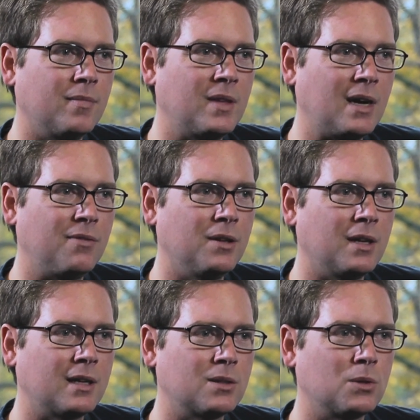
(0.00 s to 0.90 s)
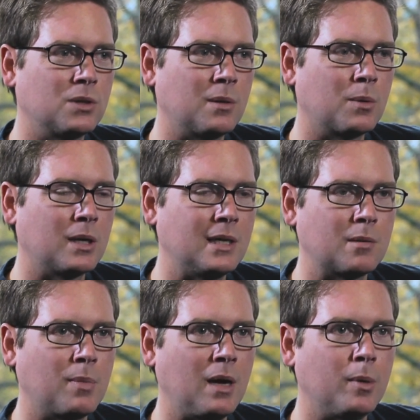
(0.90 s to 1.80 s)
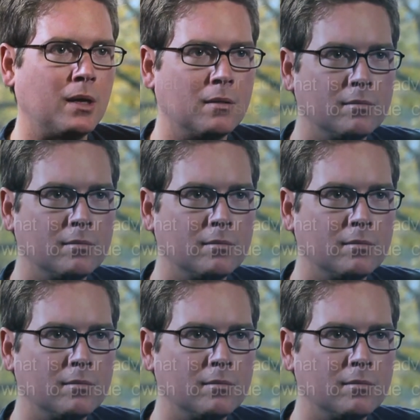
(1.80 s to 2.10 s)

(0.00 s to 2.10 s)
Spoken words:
that I feel like social networking is a baby.